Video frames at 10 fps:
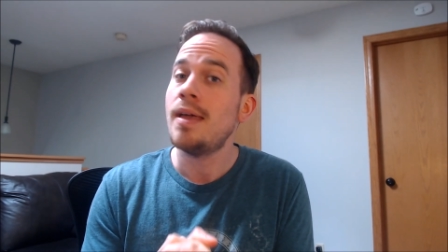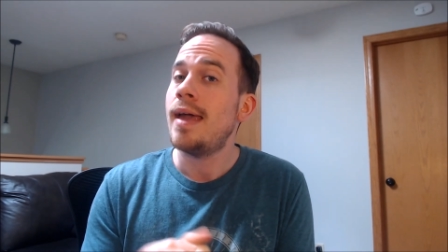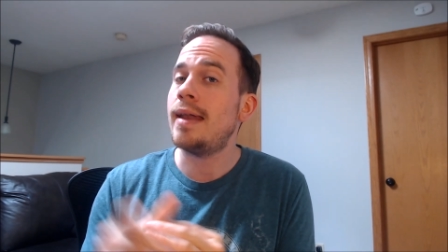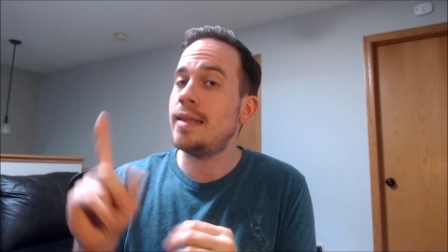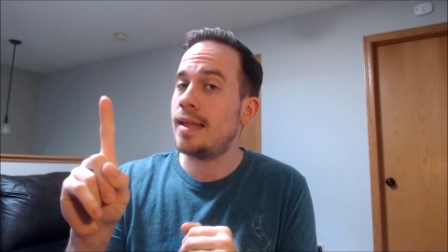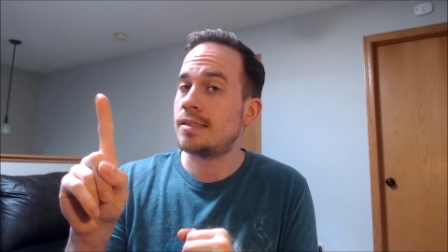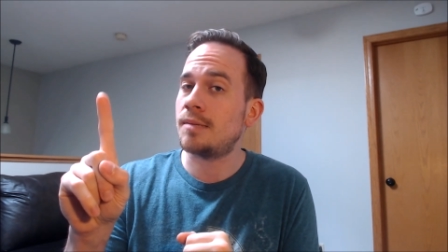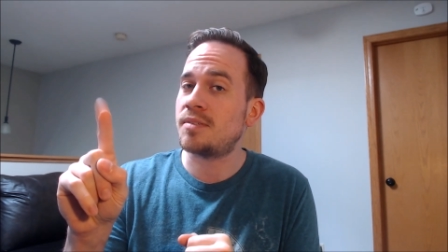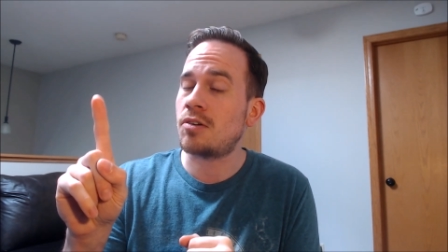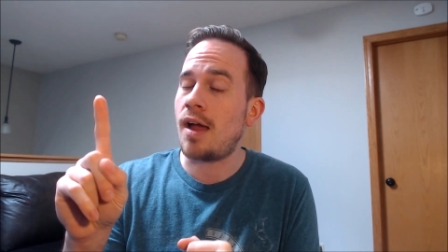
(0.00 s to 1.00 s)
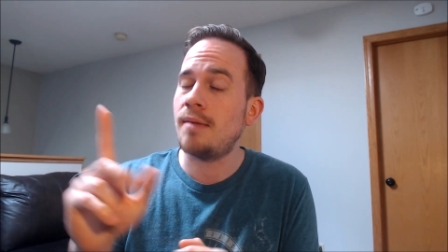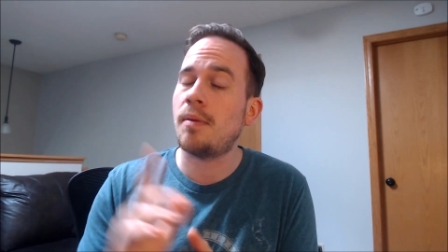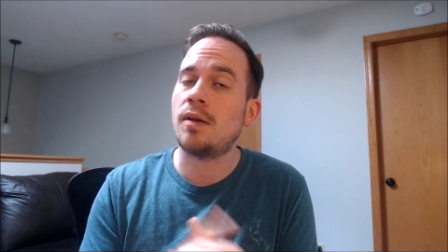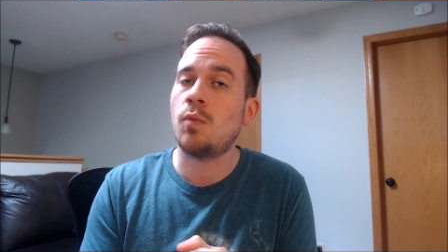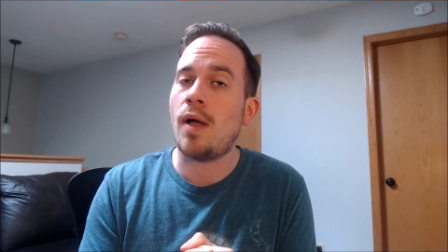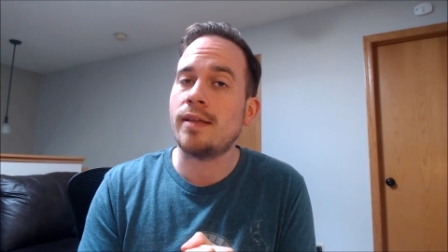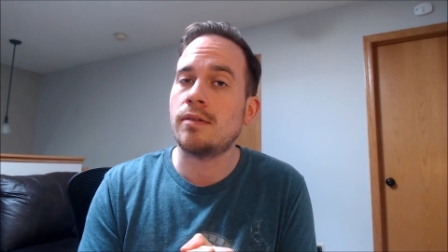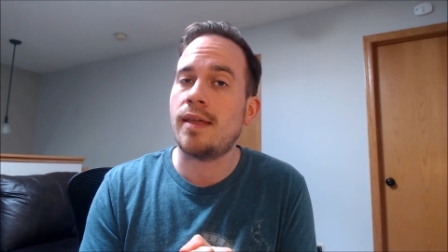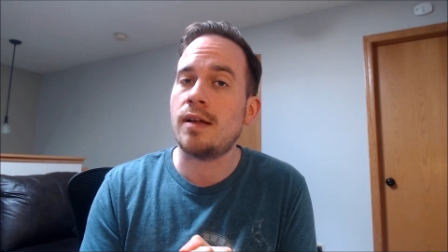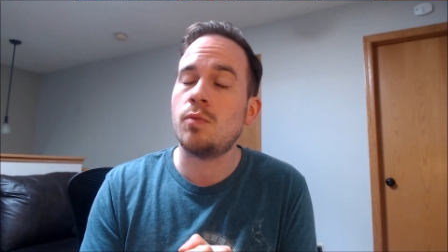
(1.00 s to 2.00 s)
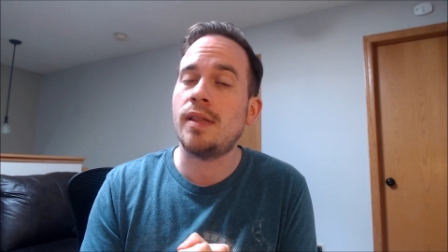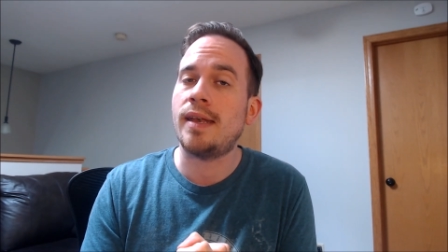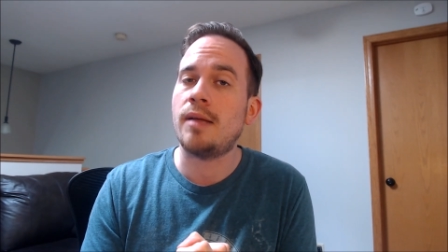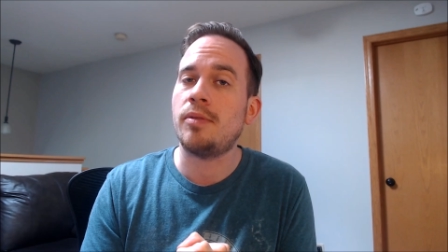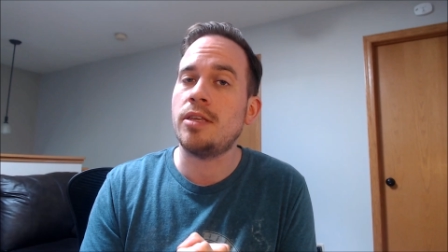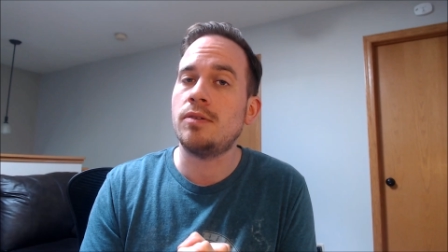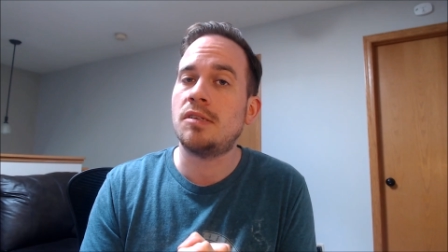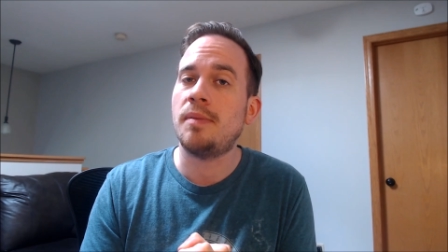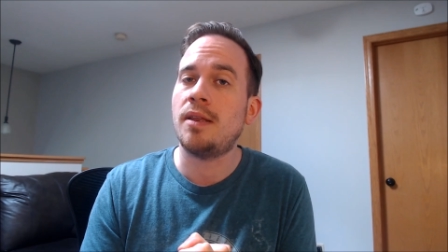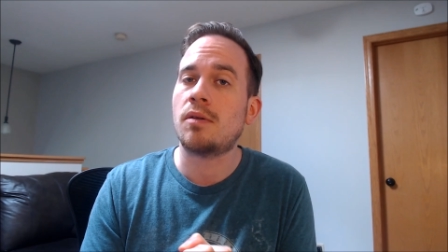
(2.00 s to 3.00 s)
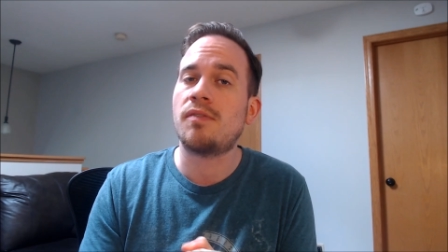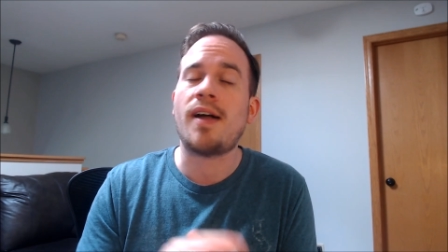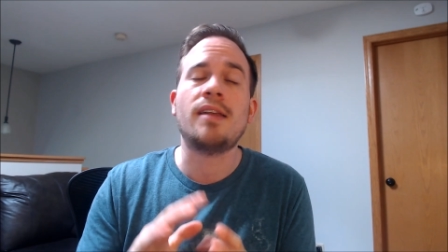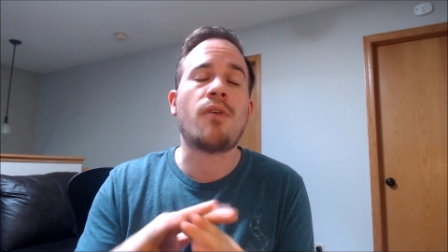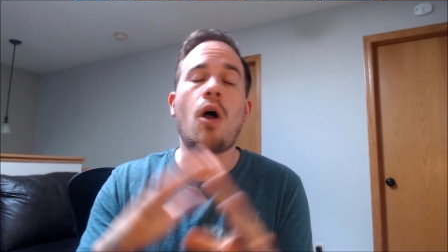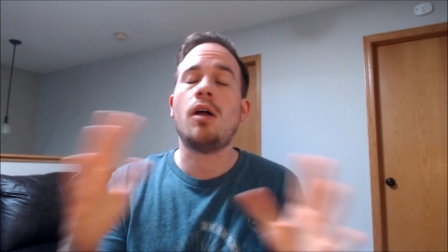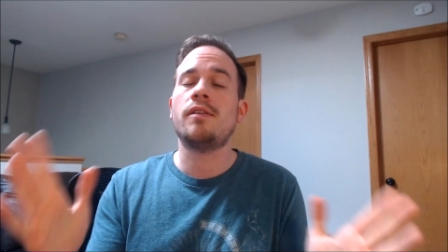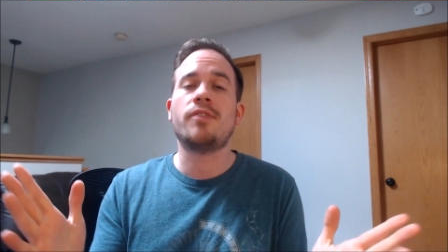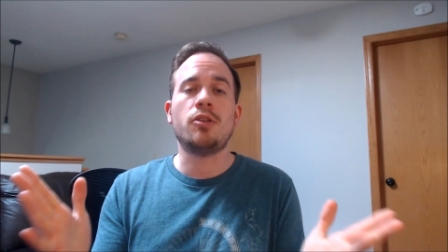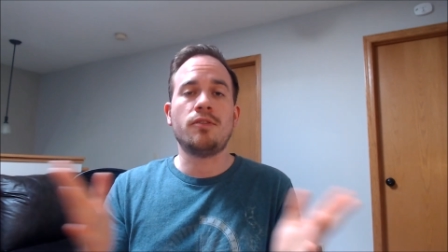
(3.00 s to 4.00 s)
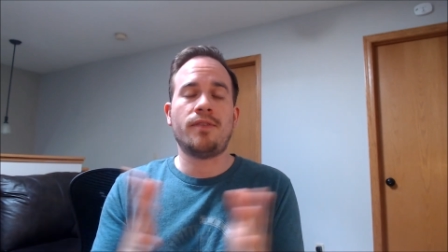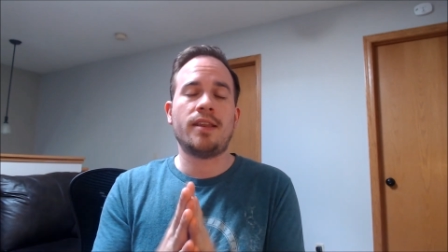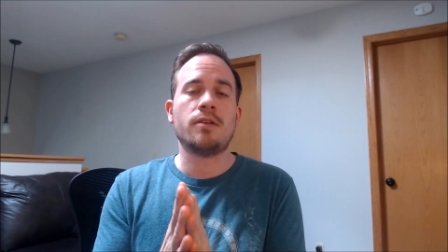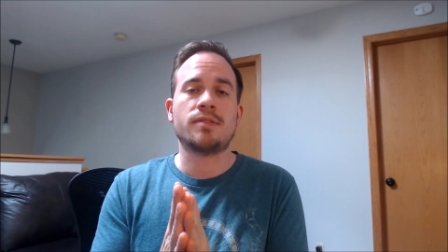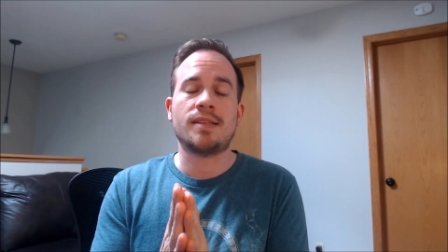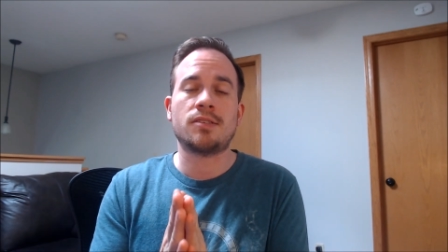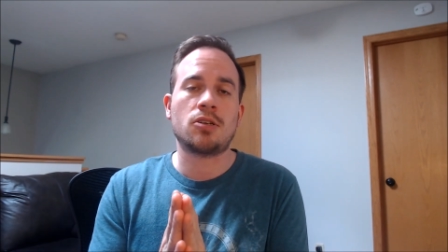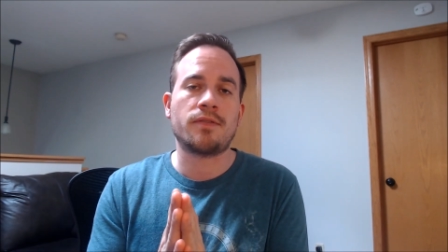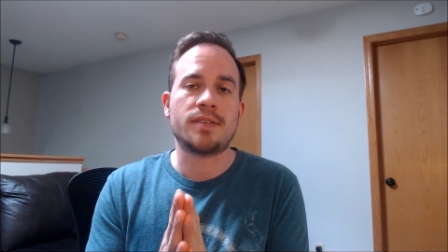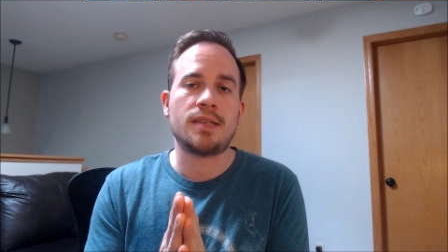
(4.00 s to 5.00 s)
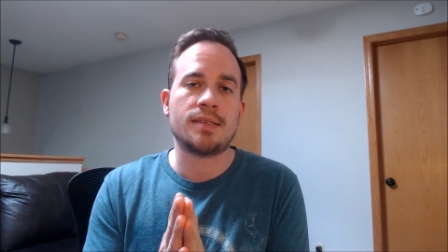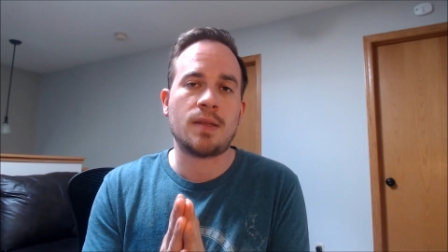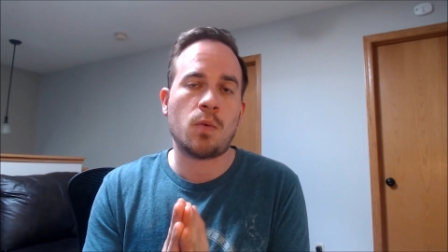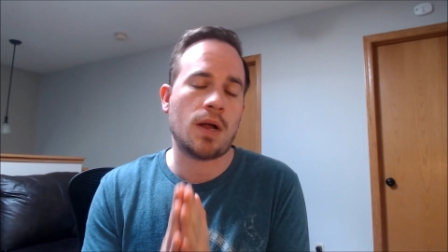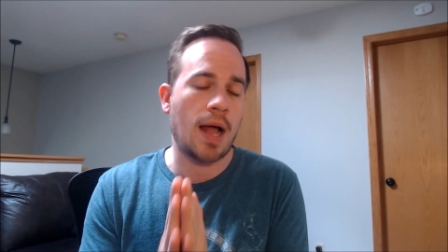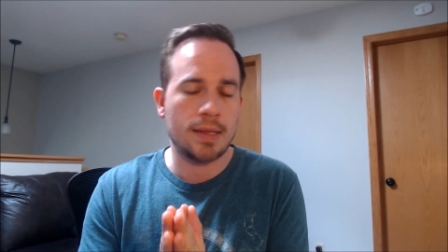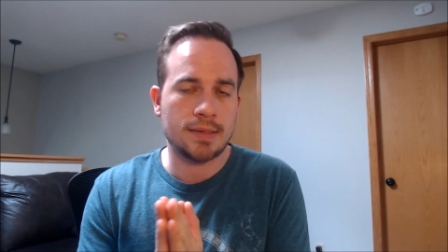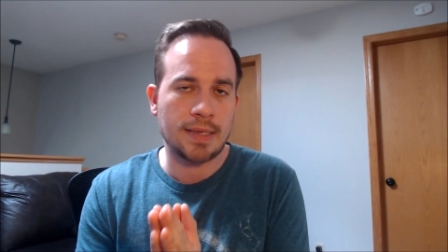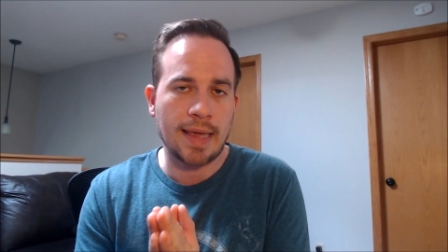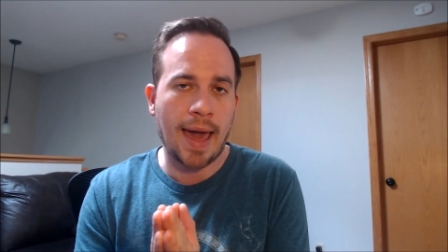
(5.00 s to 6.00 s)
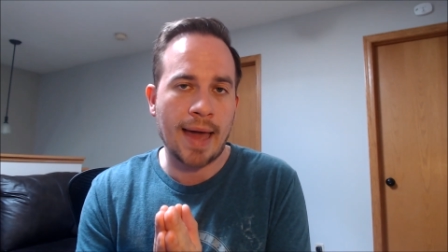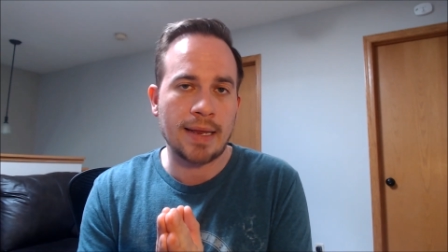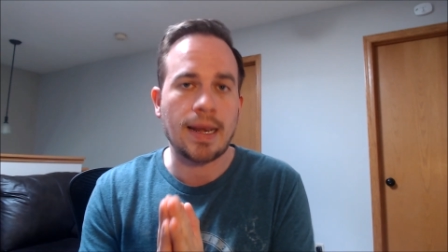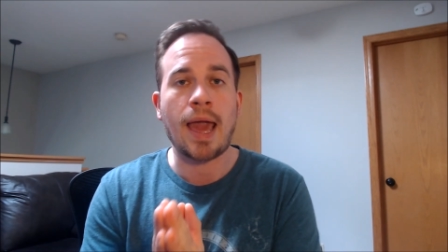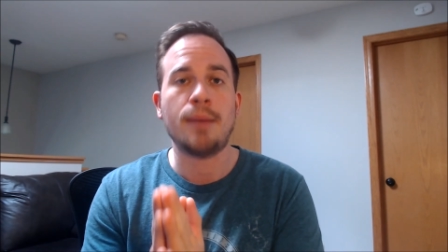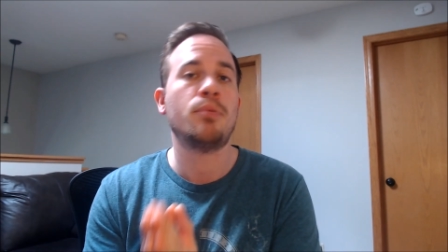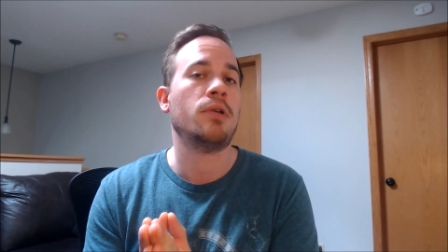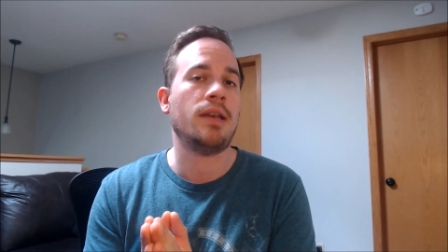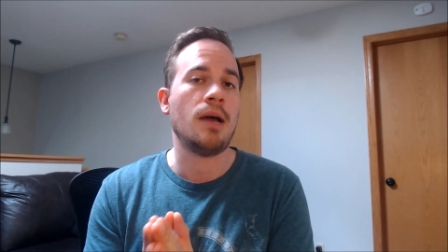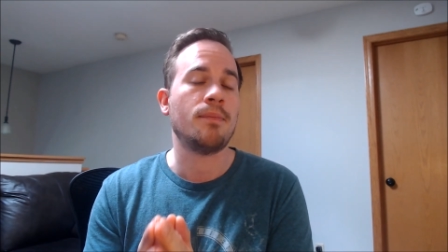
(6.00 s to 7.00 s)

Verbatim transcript: Hitting that subscribe button while you're there will enable you to be notified of all of the new videos and services that we're constantly adding and putting up,